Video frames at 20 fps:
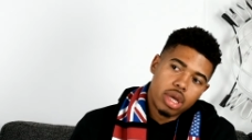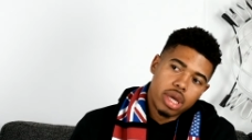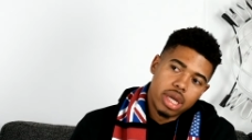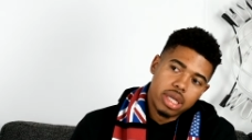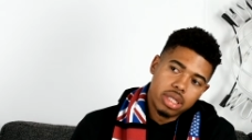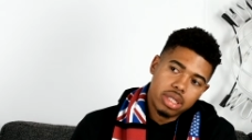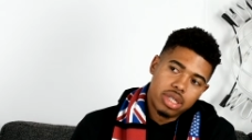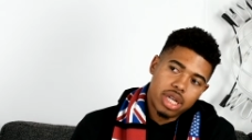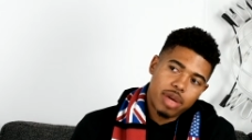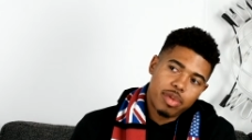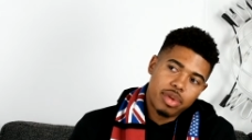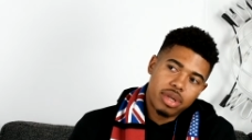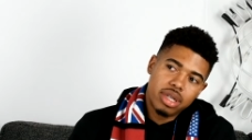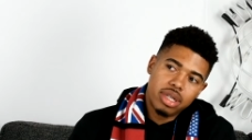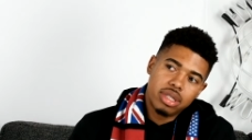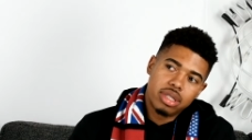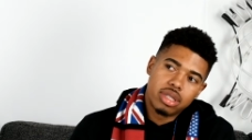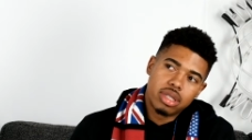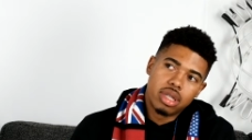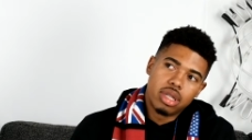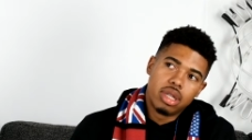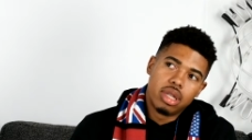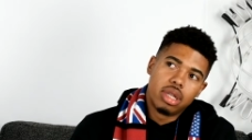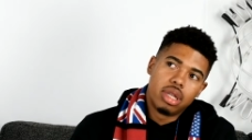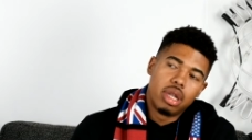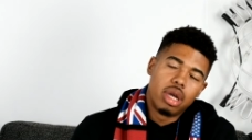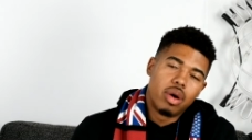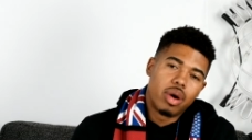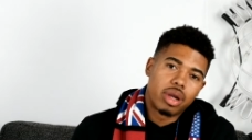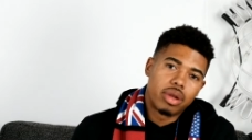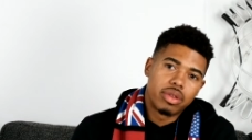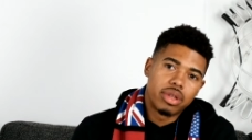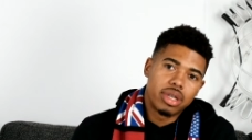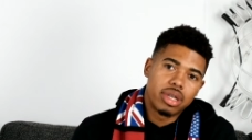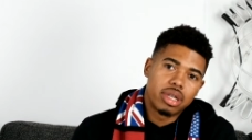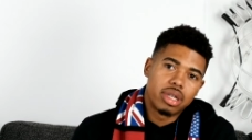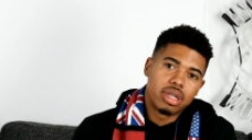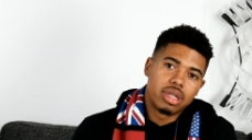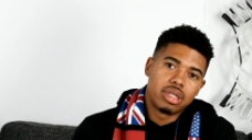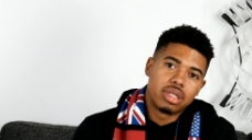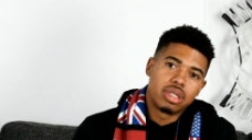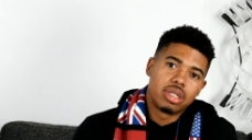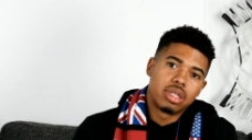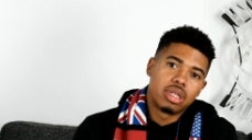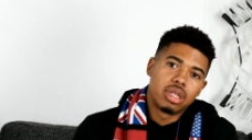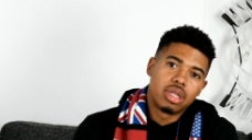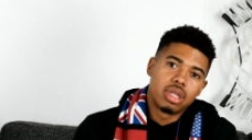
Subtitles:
is it Japanese? No, I don't think it is.